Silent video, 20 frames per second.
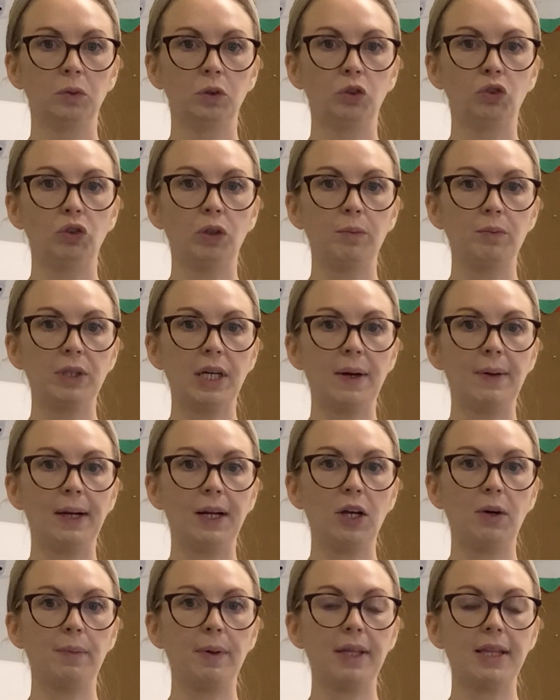Dropped down a
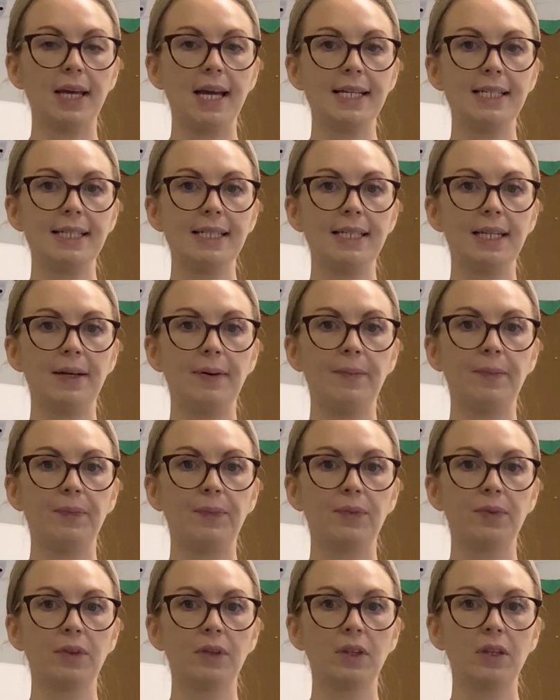little bit there, didn't it?
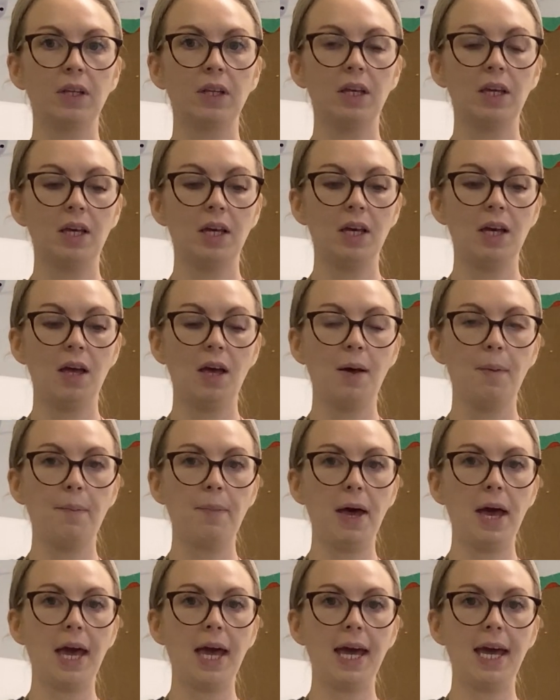
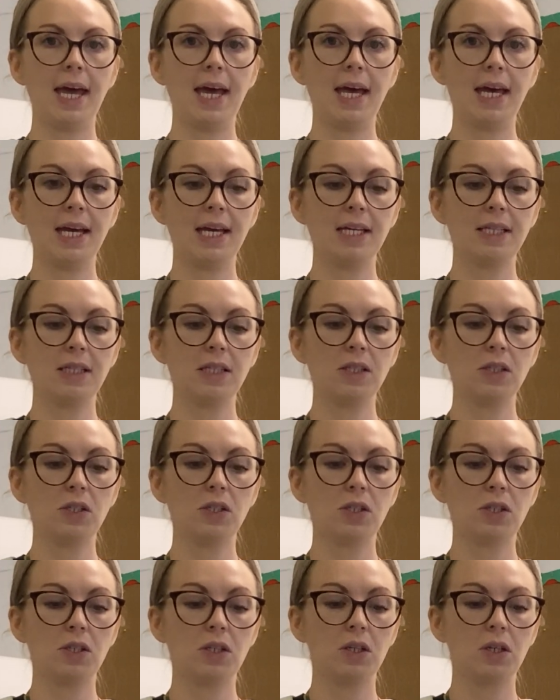
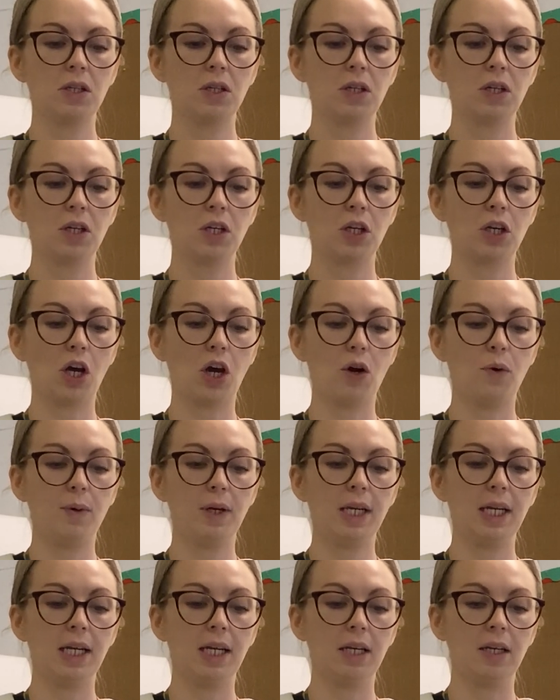Pens going
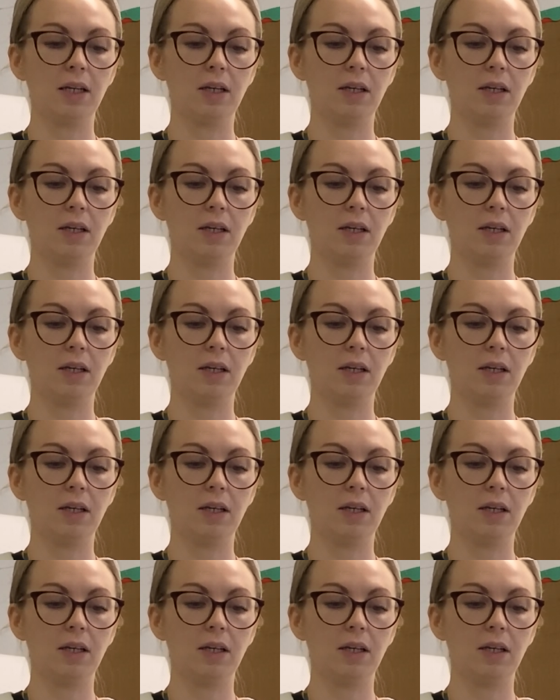in.